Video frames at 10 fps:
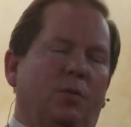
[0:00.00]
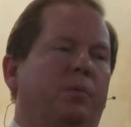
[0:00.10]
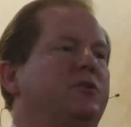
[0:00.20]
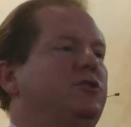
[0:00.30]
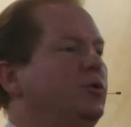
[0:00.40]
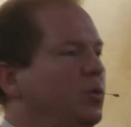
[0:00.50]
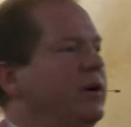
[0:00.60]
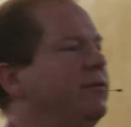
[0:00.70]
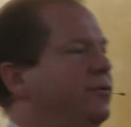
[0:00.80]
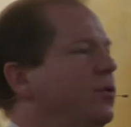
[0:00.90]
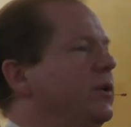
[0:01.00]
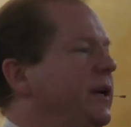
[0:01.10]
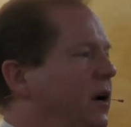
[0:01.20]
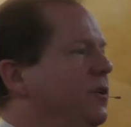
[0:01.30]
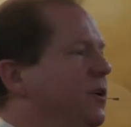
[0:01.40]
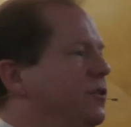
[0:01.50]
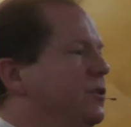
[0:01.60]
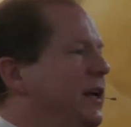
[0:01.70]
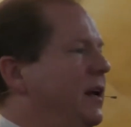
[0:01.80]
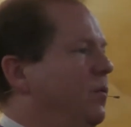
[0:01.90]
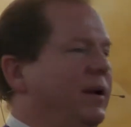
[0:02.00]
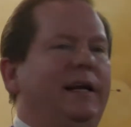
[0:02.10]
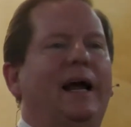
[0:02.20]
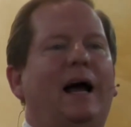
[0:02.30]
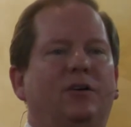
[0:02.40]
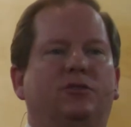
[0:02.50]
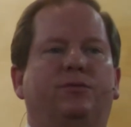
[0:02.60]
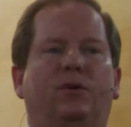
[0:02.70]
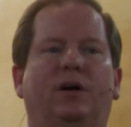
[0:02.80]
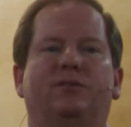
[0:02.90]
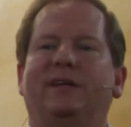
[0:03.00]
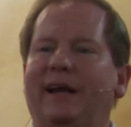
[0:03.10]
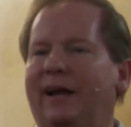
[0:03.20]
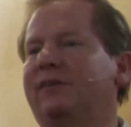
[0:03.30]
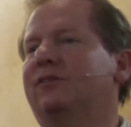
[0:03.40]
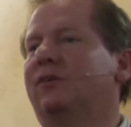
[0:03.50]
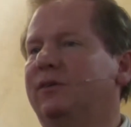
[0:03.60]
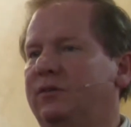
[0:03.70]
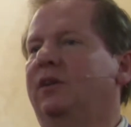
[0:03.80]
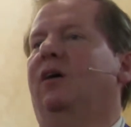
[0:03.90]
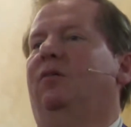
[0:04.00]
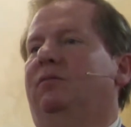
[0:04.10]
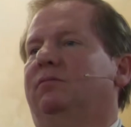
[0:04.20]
But do we fully understand what He has for us? The answer is no.